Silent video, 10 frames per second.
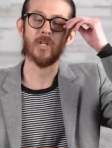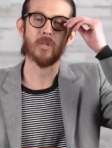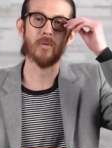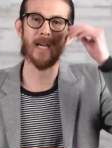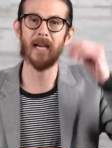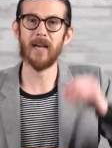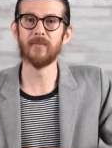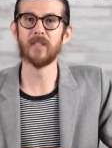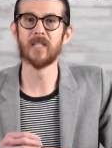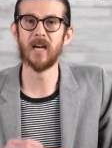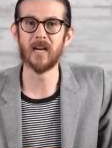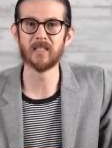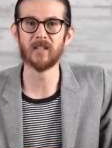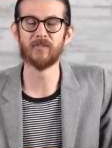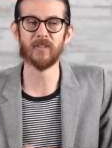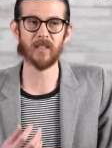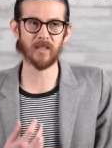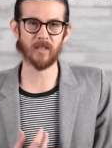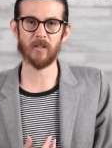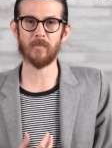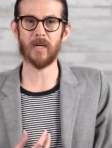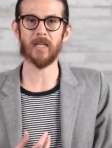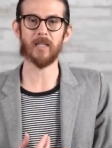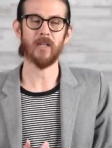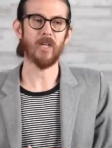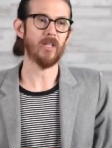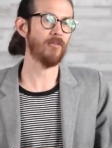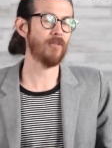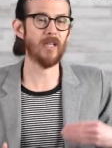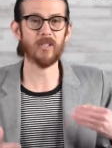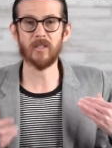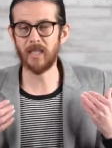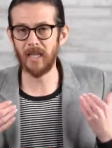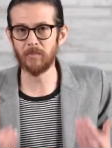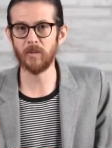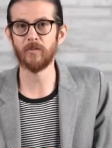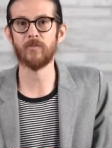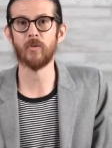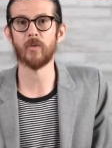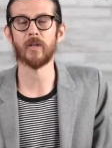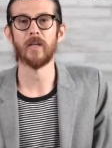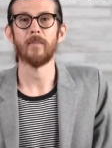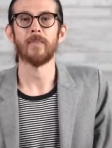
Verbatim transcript: you have the toxic feelings in your body, you feel like you can't move forward,